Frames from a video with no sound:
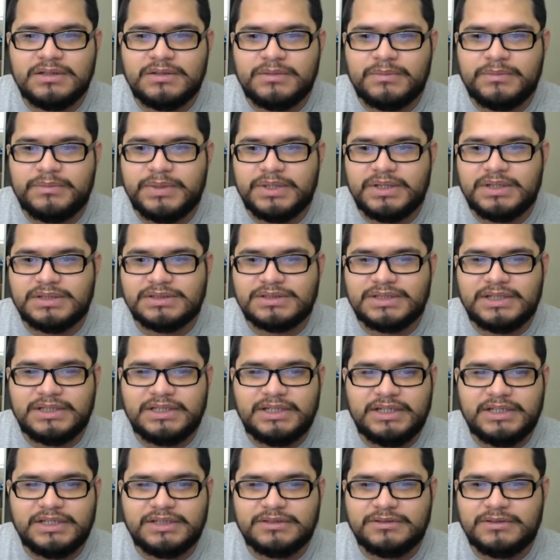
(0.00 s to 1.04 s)
because I
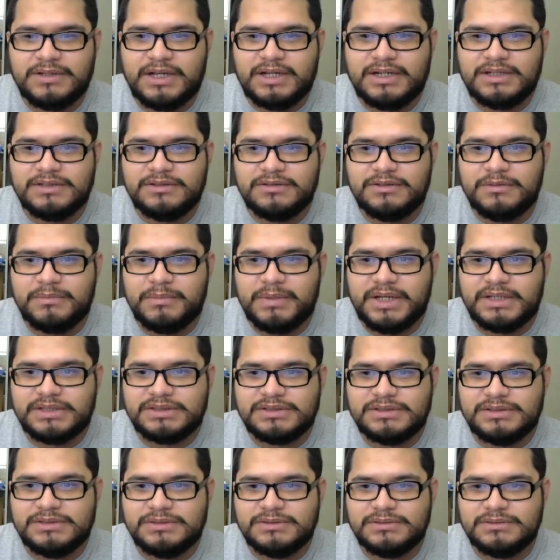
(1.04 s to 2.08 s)
needed to add it to the
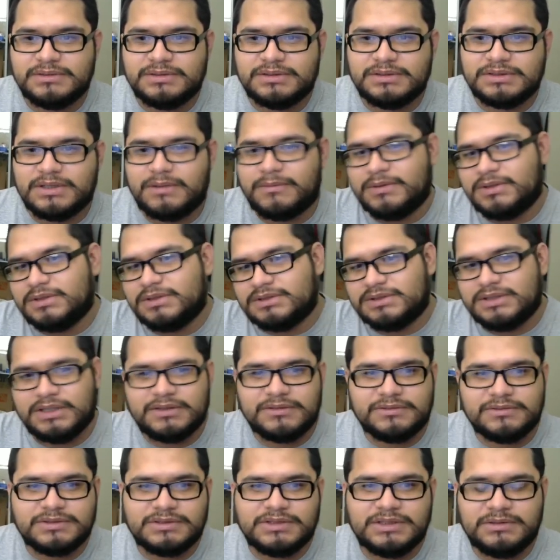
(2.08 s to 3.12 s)
batch too because I want to send
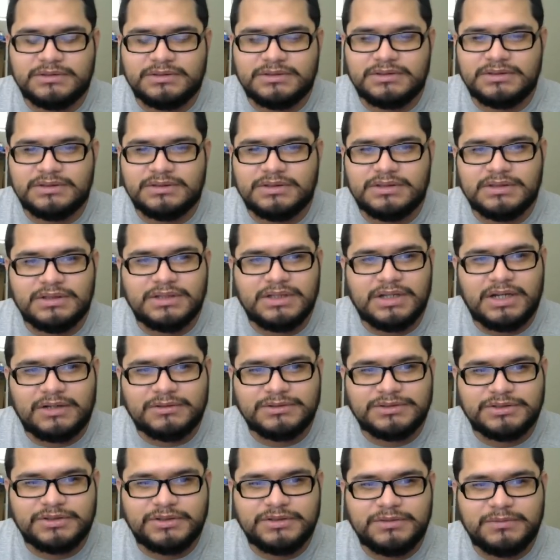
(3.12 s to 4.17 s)
those in. I'll
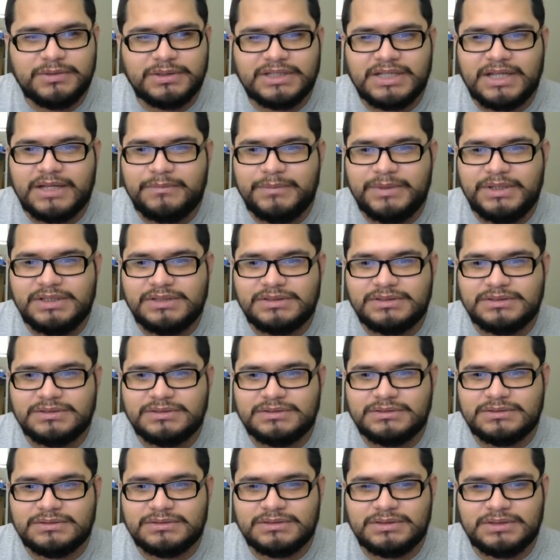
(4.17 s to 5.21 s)
show you what that
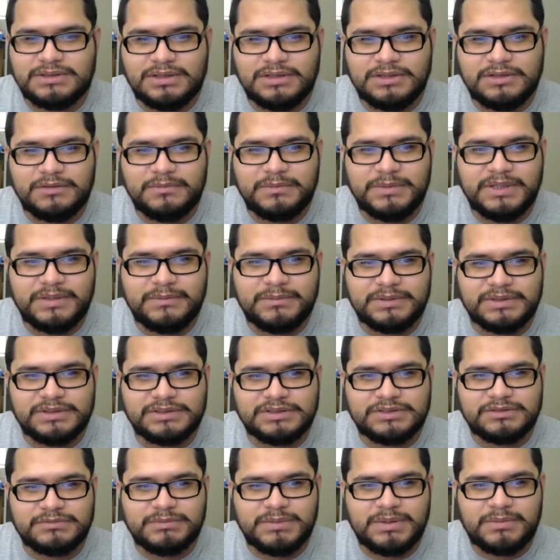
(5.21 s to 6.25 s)
means in a little bit, but
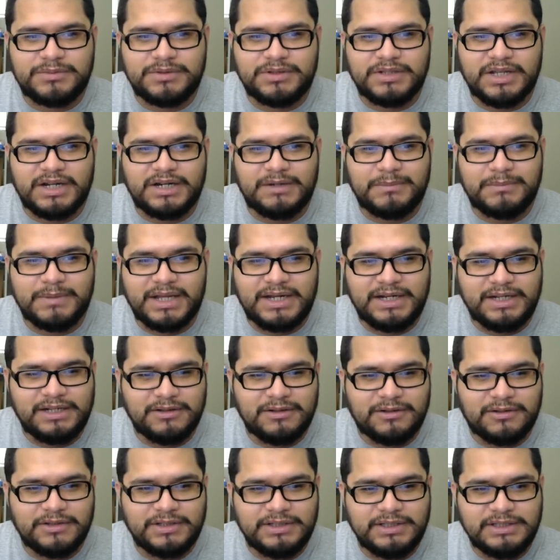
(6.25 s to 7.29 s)
just remember that I'm adding
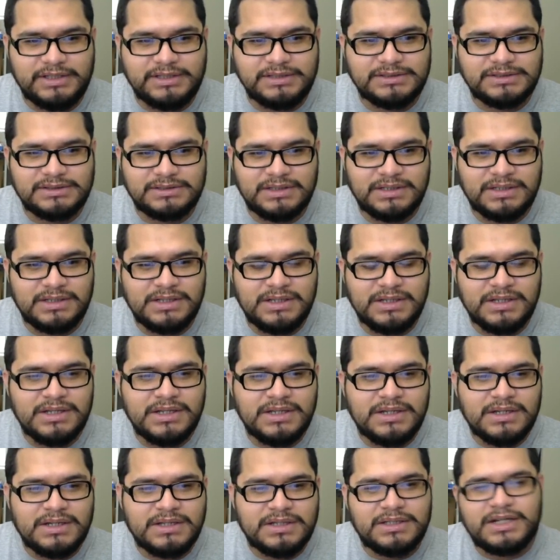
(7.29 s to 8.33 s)
all these
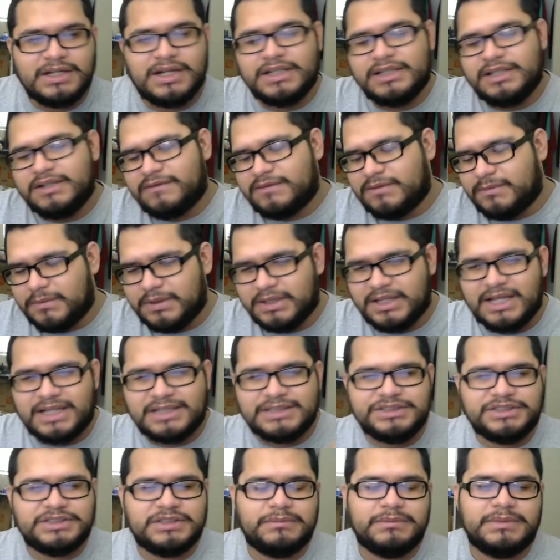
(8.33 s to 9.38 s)
that I did from the
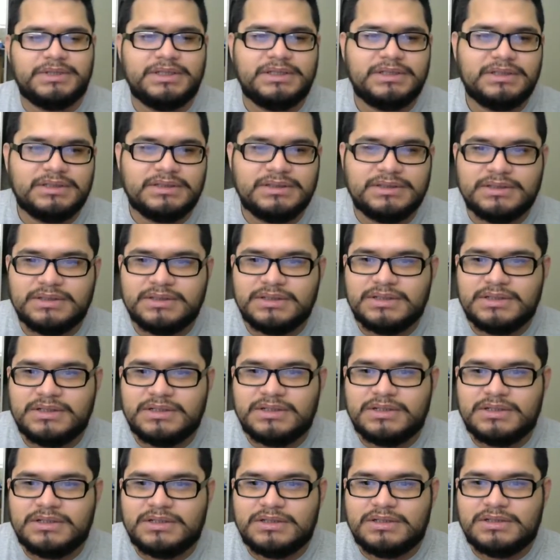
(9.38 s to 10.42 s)
last shipment.
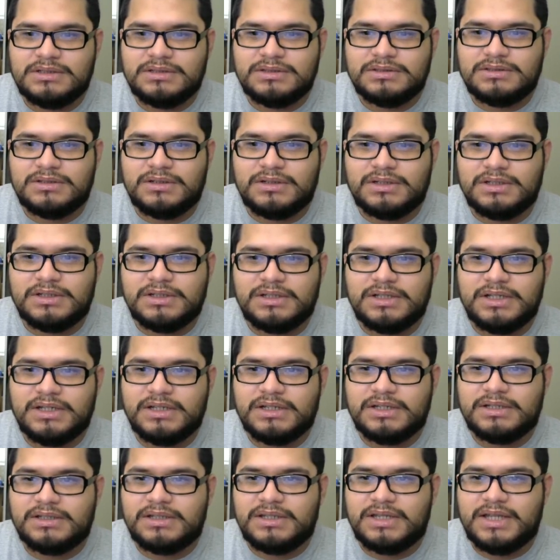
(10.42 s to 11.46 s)
So I'm going to click
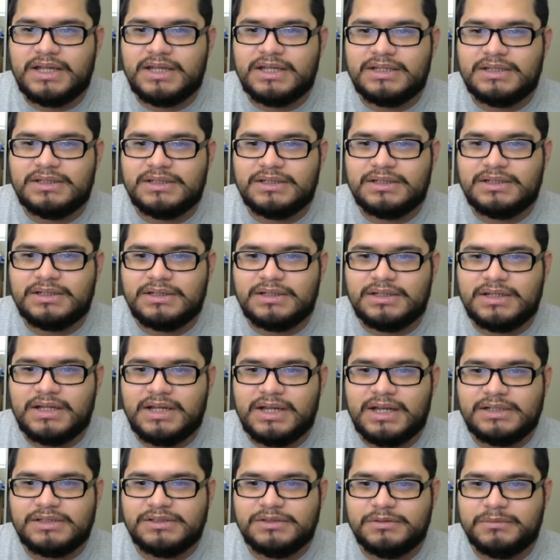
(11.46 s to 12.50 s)
that,
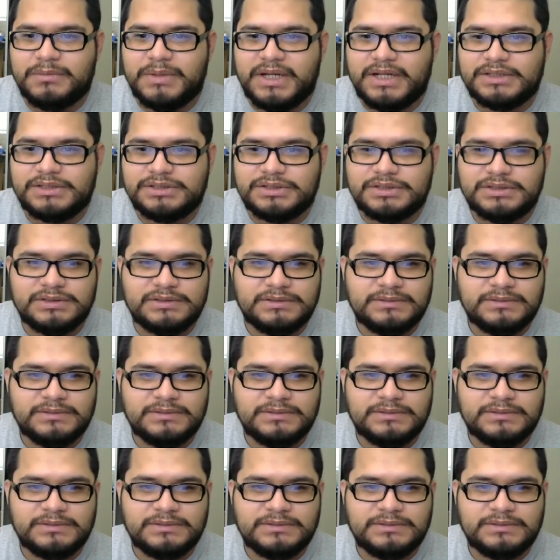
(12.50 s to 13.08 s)
add to batch.